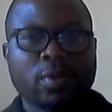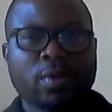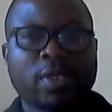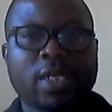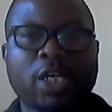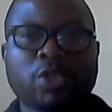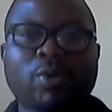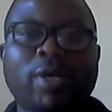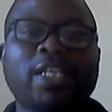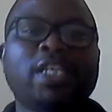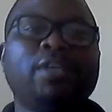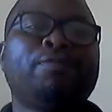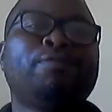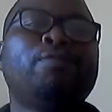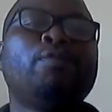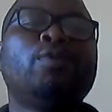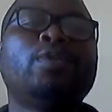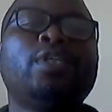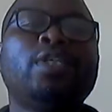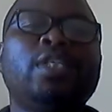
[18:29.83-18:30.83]
That's why they
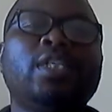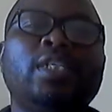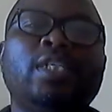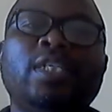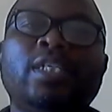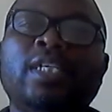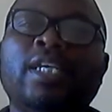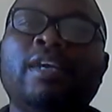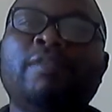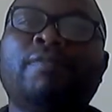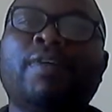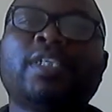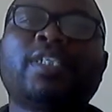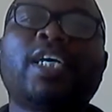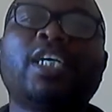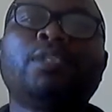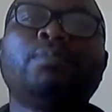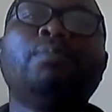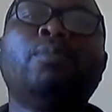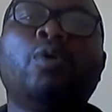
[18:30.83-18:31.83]

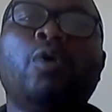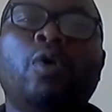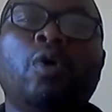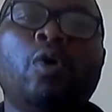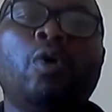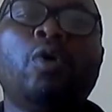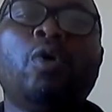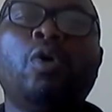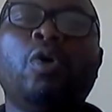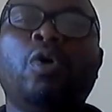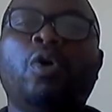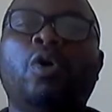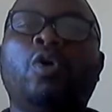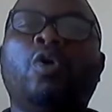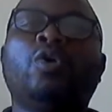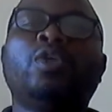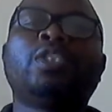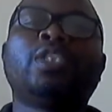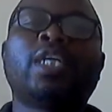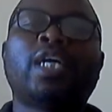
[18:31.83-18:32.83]
emphasize more
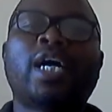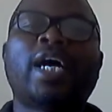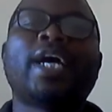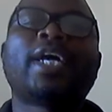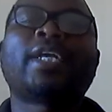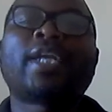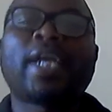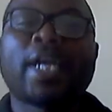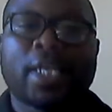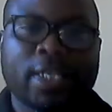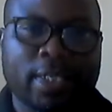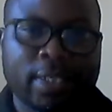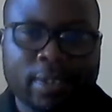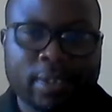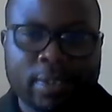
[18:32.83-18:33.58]
on hierarchy,